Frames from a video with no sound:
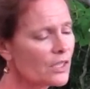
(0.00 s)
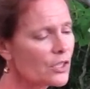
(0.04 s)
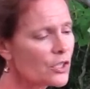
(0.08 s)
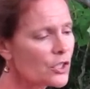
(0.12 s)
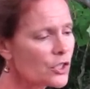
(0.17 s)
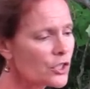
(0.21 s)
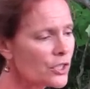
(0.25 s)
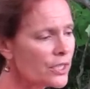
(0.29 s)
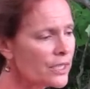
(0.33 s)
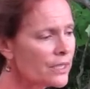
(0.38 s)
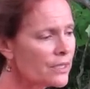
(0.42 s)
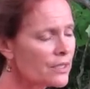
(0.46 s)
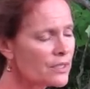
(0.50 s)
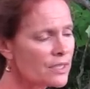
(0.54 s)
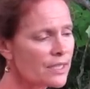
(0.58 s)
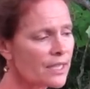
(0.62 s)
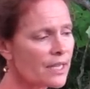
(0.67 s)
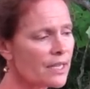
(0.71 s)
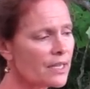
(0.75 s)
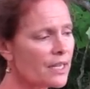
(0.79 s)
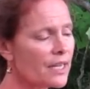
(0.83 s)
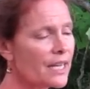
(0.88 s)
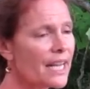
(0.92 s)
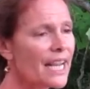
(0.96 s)
she is
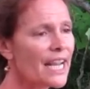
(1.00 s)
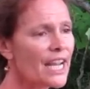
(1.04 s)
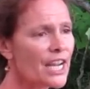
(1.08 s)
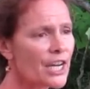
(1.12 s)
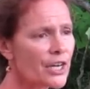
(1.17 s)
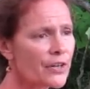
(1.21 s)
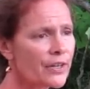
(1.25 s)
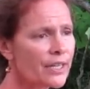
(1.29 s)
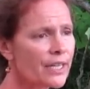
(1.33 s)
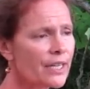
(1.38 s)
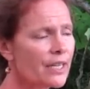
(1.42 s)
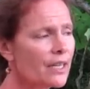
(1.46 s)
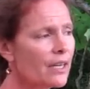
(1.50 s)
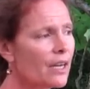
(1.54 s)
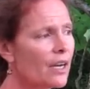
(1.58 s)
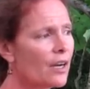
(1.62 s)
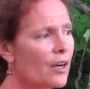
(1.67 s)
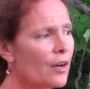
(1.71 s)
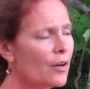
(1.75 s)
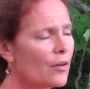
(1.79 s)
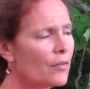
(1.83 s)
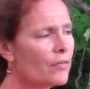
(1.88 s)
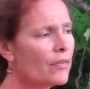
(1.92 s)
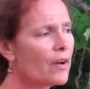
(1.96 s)
in an area
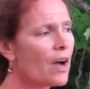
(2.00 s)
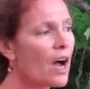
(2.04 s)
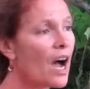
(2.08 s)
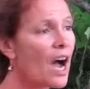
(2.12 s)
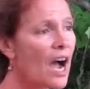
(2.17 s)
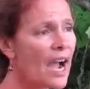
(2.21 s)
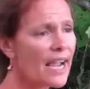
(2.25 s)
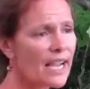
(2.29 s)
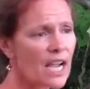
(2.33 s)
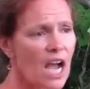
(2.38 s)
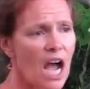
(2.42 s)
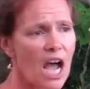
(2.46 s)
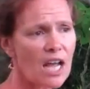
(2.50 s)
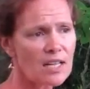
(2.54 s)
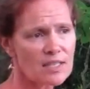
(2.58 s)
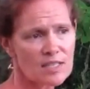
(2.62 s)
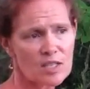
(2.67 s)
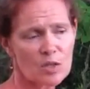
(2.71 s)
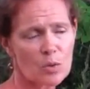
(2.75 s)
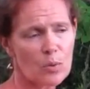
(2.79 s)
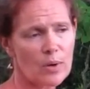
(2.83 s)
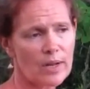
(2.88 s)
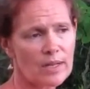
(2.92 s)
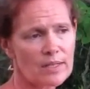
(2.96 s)
of high
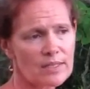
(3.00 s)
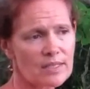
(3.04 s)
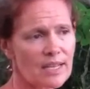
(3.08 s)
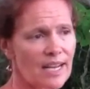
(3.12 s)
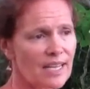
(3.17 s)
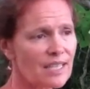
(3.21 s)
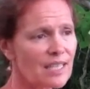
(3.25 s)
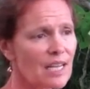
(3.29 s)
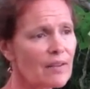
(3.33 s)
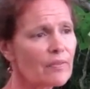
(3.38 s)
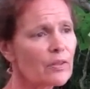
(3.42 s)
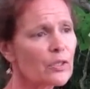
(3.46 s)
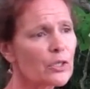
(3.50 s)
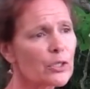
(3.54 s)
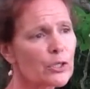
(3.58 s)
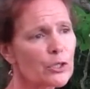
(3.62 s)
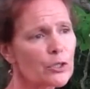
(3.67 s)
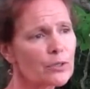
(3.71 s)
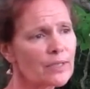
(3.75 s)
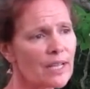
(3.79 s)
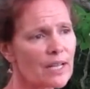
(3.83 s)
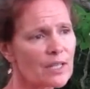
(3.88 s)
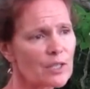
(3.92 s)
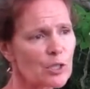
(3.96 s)
consequence. I'd never
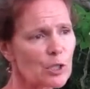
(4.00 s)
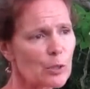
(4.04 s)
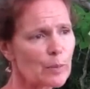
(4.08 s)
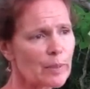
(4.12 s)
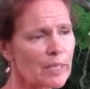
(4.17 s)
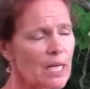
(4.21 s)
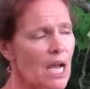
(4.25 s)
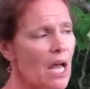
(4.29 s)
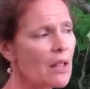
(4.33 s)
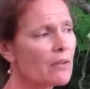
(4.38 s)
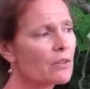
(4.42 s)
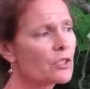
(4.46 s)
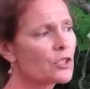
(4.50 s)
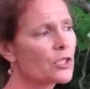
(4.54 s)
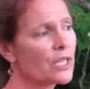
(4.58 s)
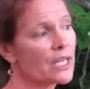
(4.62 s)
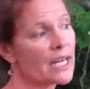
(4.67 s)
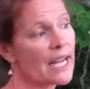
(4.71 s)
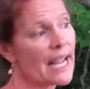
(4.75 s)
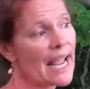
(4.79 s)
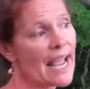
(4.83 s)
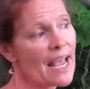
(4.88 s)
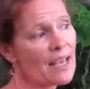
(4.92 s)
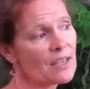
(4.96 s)
heard that terminology,
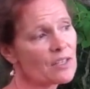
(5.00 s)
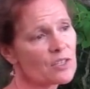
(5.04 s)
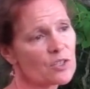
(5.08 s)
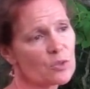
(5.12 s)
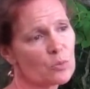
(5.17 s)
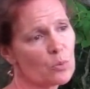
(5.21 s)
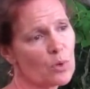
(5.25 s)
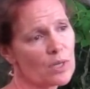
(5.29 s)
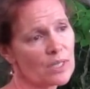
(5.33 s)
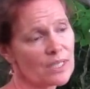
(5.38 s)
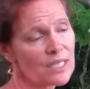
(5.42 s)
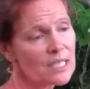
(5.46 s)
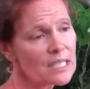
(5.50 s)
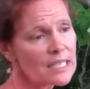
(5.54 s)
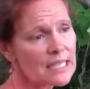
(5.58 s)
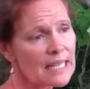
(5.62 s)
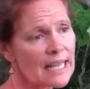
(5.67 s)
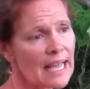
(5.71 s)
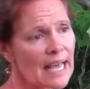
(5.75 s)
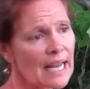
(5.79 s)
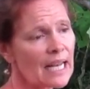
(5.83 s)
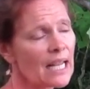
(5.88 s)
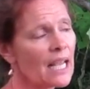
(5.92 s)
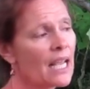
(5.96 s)
and I asked her, what is
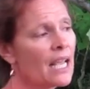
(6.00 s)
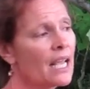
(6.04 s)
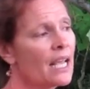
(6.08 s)
that?